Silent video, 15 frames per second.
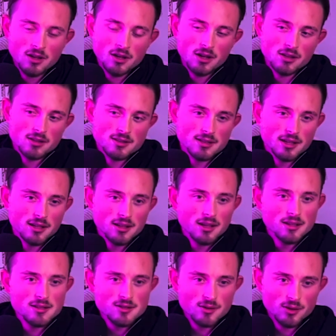And it's like
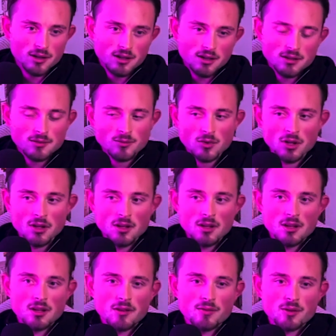nice to look at.
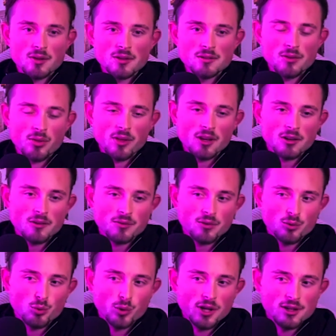If you think of
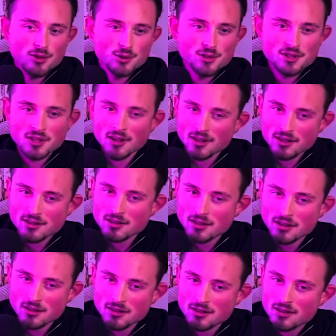the real
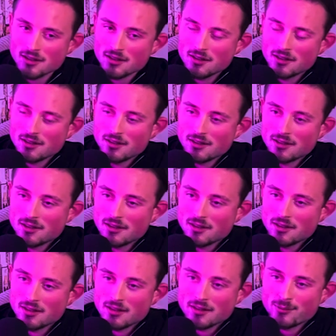utility,
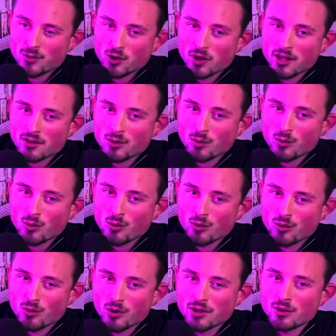bro, I could
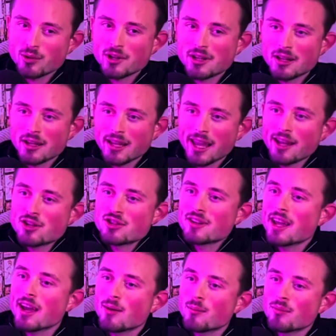run around in like
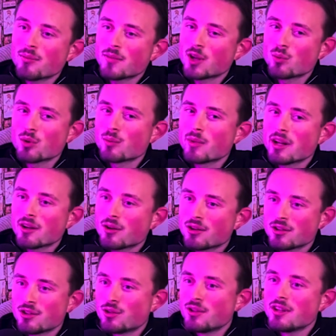H&M, it wouldn't matter, or
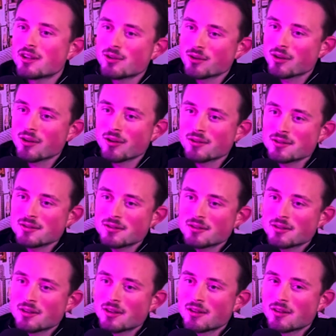Uniqlo clothes.
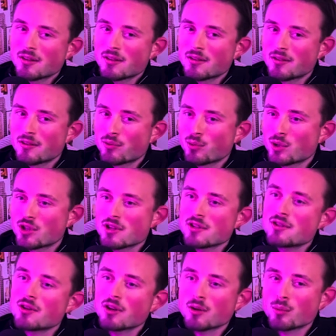If we
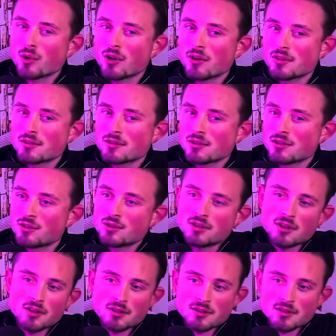just talk about
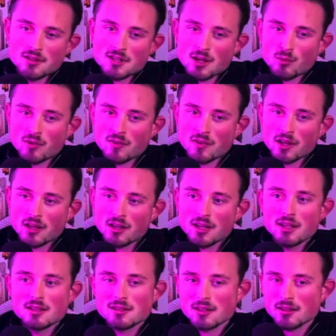utility, same with like
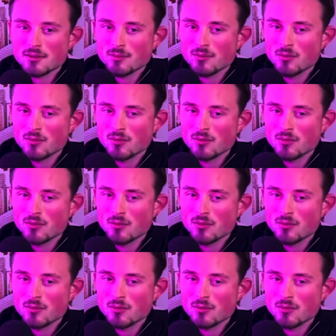eating.